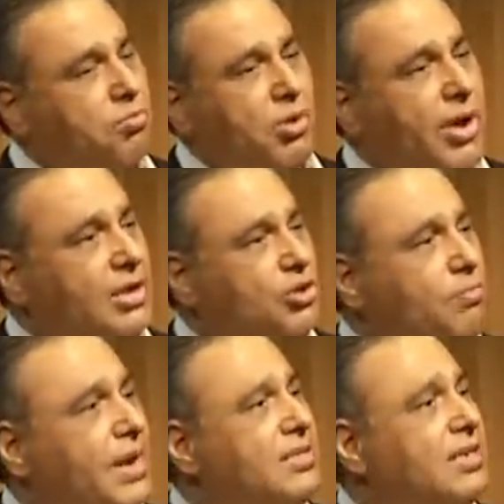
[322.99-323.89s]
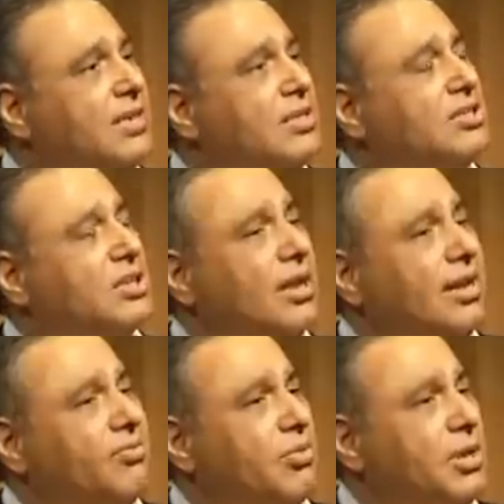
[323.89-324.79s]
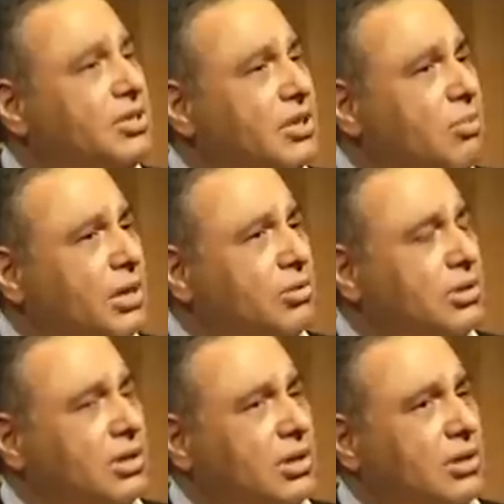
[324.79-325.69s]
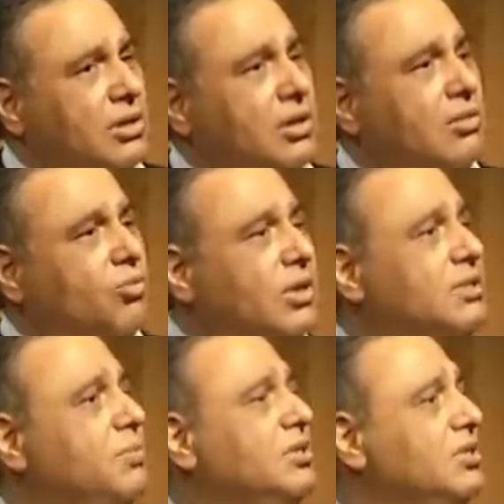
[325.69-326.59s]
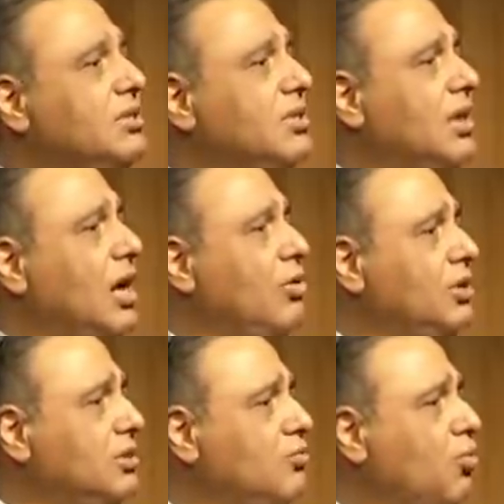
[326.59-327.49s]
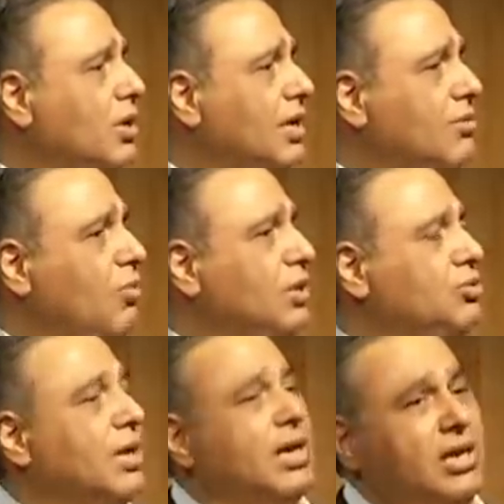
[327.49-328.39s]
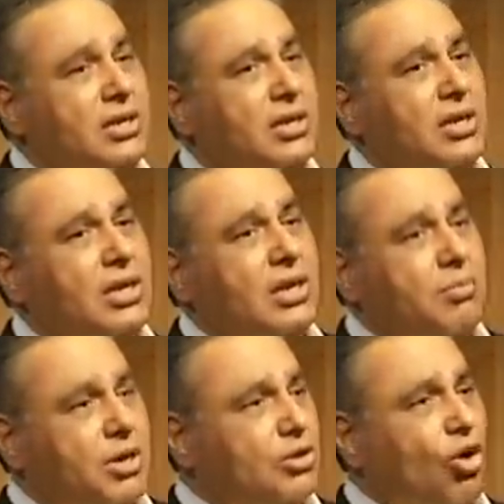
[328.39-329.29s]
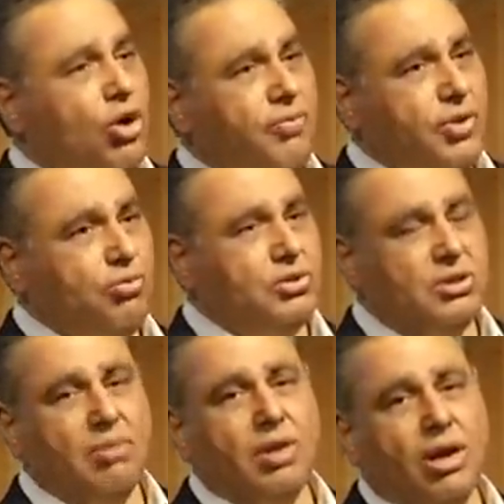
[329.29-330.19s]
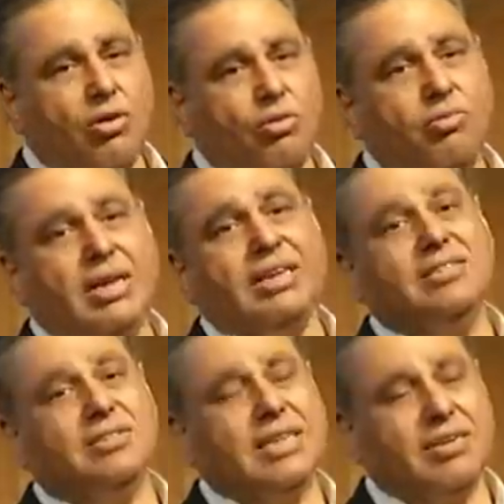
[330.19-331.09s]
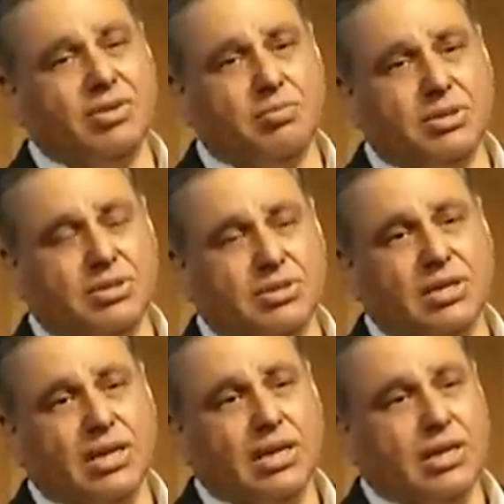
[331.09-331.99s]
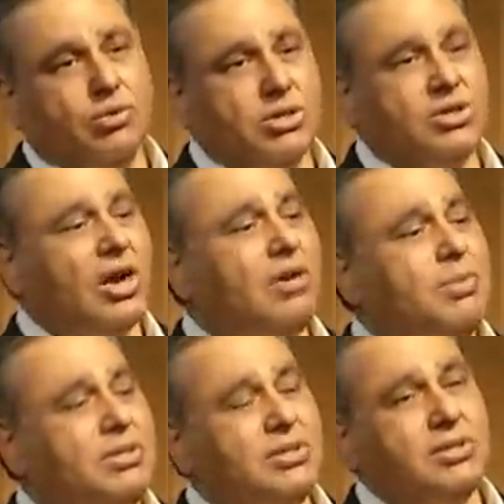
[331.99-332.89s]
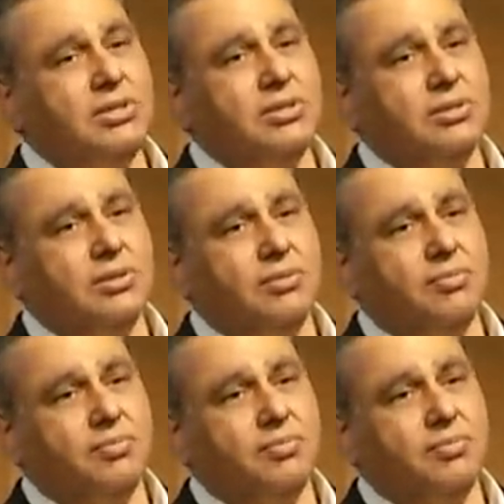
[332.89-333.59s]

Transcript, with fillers: provide you basic essential information about what is business and how does it work and why should I care? Because all of you somehow will intersect with business. You will start businesses,